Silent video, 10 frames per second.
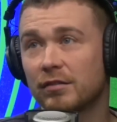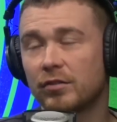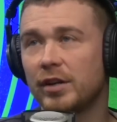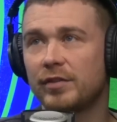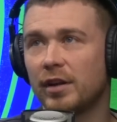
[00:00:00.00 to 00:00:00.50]

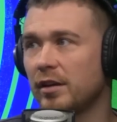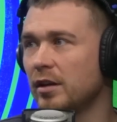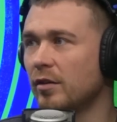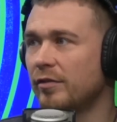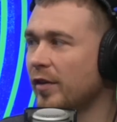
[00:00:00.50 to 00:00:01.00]
Or even, like,
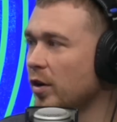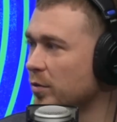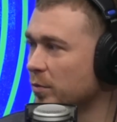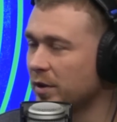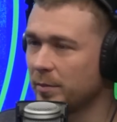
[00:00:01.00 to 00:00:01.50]

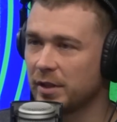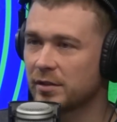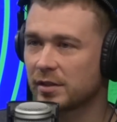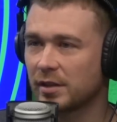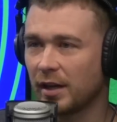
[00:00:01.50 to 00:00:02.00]
Foden would have been
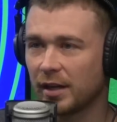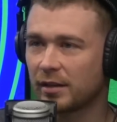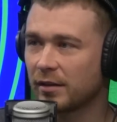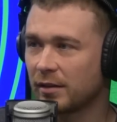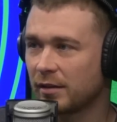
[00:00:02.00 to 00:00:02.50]
just like...